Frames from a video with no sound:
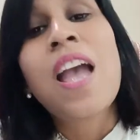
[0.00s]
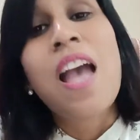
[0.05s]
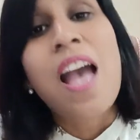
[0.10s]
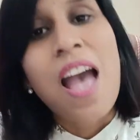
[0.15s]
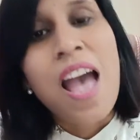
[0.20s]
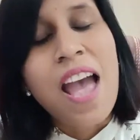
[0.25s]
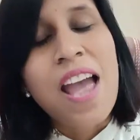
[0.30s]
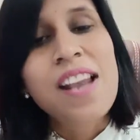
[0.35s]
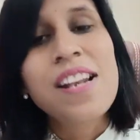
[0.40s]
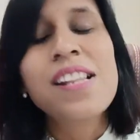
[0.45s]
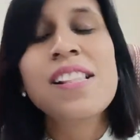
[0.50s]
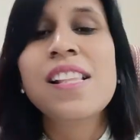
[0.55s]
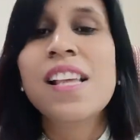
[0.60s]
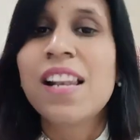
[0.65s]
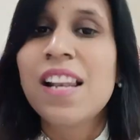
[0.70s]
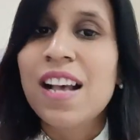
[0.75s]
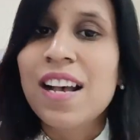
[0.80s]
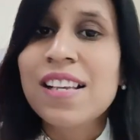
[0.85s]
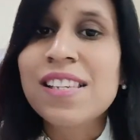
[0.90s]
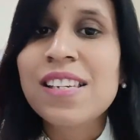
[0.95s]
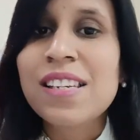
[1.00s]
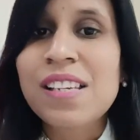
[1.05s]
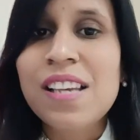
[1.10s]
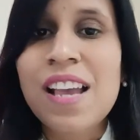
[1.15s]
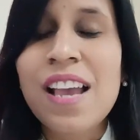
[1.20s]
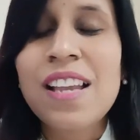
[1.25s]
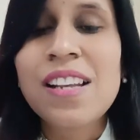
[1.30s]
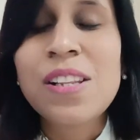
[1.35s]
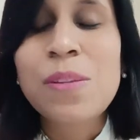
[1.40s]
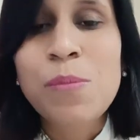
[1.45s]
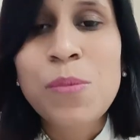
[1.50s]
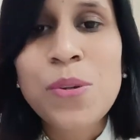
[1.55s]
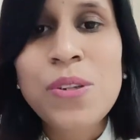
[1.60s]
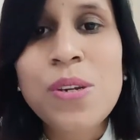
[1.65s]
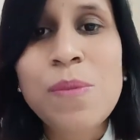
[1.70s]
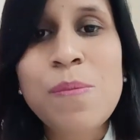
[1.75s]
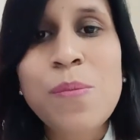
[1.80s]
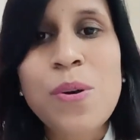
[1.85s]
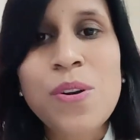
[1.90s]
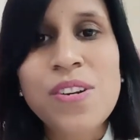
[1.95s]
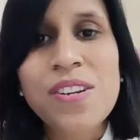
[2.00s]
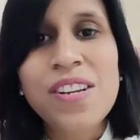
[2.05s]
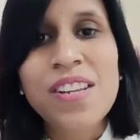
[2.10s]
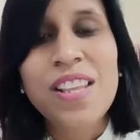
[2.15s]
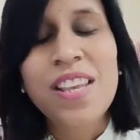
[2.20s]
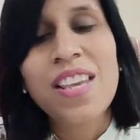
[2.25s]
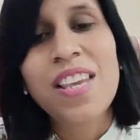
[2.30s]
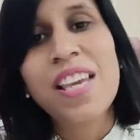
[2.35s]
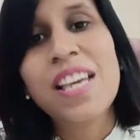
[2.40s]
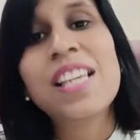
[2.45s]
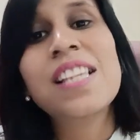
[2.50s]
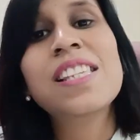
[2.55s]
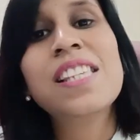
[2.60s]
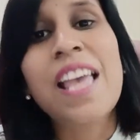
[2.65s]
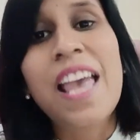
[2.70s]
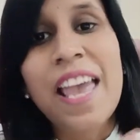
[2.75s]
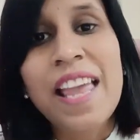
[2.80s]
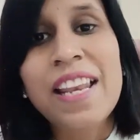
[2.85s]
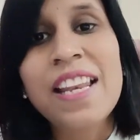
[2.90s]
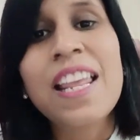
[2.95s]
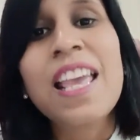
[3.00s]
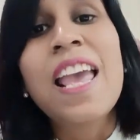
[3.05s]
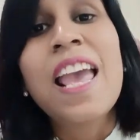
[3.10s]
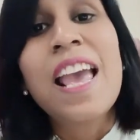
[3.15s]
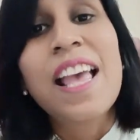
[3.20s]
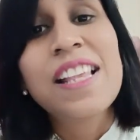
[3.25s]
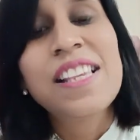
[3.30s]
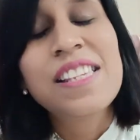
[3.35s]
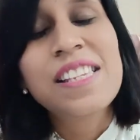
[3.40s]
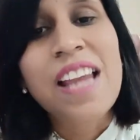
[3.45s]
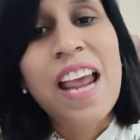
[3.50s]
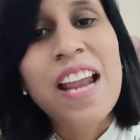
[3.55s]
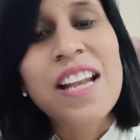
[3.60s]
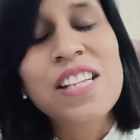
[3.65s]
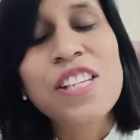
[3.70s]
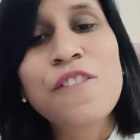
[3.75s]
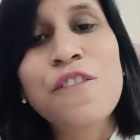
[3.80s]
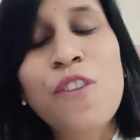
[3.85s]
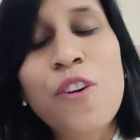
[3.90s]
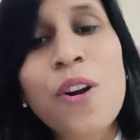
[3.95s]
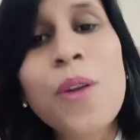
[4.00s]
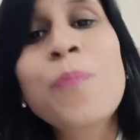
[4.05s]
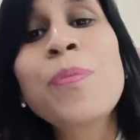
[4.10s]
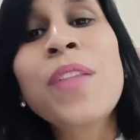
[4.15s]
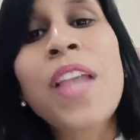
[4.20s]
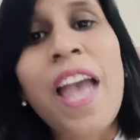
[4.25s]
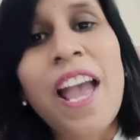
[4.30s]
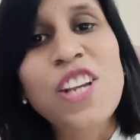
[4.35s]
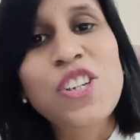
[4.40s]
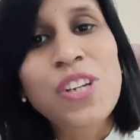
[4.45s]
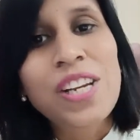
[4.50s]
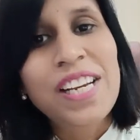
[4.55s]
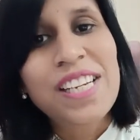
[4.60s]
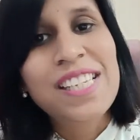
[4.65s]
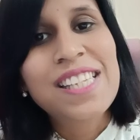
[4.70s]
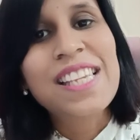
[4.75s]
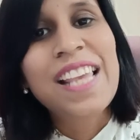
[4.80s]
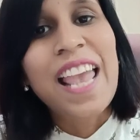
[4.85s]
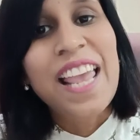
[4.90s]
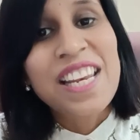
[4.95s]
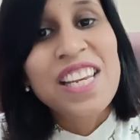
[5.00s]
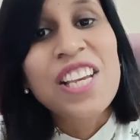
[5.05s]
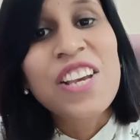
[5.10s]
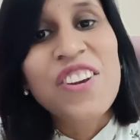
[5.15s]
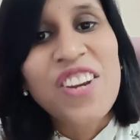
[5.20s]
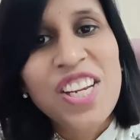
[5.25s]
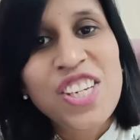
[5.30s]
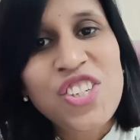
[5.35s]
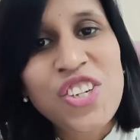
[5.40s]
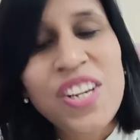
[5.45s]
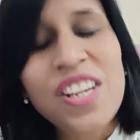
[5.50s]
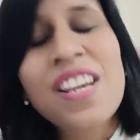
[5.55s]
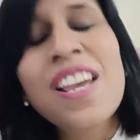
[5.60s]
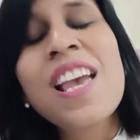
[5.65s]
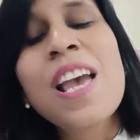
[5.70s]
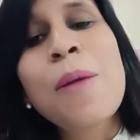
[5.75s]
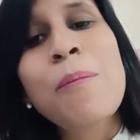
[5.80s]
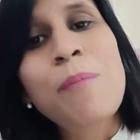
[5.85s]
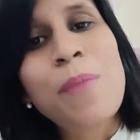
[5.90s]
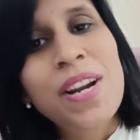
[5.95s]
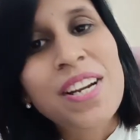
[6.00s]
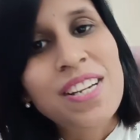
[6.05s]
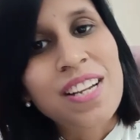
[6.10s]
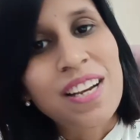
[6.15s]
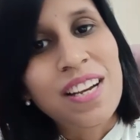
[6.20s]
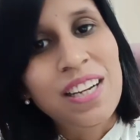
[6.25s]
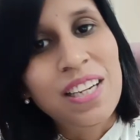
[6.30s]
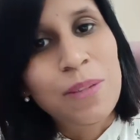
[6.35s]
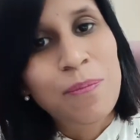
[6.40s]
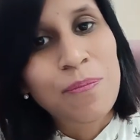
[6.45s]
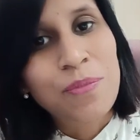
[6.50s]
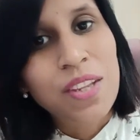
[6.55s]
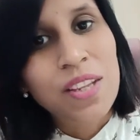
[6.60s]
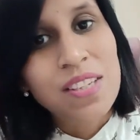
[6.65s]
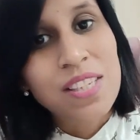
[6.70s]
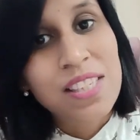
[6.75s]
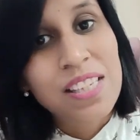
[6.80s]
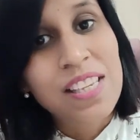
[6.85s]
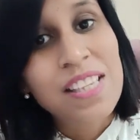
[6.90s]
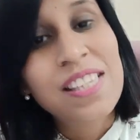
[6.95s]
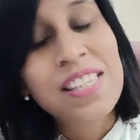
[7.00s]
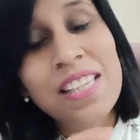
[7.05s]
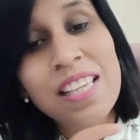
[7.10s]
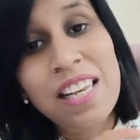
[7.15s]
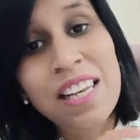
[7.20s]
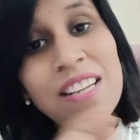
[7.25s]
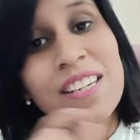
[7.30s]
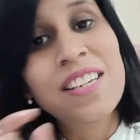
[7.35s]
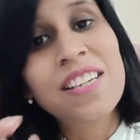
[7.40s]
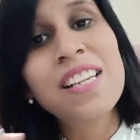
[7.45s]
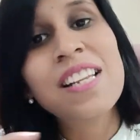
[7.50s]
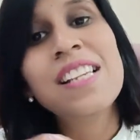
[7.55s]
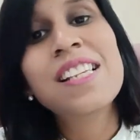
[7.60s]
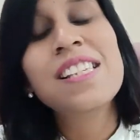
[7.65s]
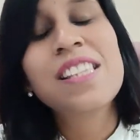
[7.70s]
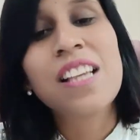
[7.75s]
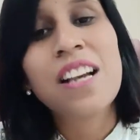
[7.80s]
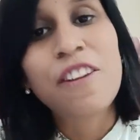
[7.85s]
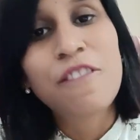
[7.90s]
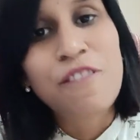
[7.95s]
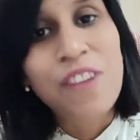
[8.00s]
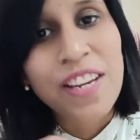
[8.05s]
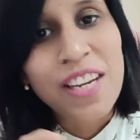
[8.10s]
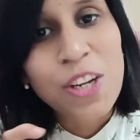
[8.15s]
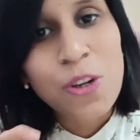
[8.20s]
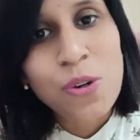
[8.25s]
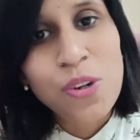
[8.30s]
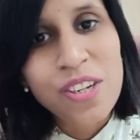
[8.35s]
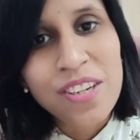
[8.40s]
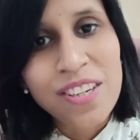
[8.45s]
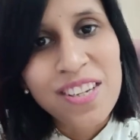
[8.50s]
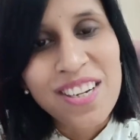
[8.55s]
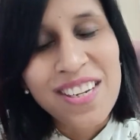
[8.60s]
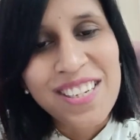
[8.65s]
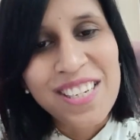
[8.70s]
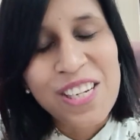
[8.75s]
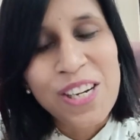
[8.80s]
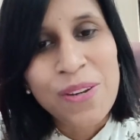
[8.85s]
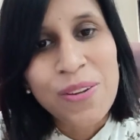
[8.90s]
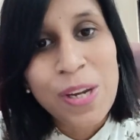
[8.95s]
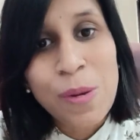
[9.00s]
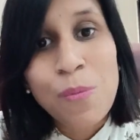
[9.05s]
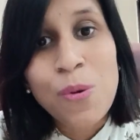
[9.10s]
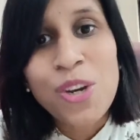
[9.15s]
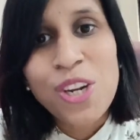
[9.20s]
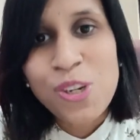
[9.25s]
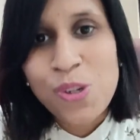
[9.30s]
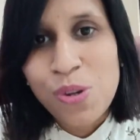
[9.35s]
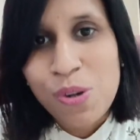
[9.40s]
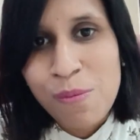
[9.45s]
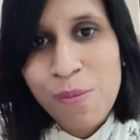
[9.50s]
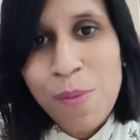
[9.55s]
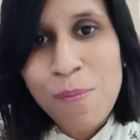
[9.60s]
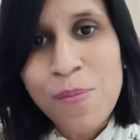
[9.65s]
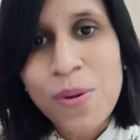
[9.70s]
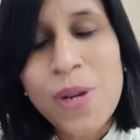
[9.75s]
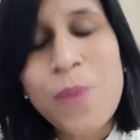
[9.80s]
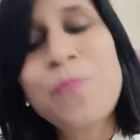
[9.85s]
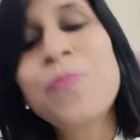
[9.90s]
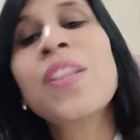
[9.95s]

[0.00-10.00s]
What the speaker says: And the last and the most important thing is N. N stands for, actually it's encouraging, but since learn is a very good mnemonic to remember,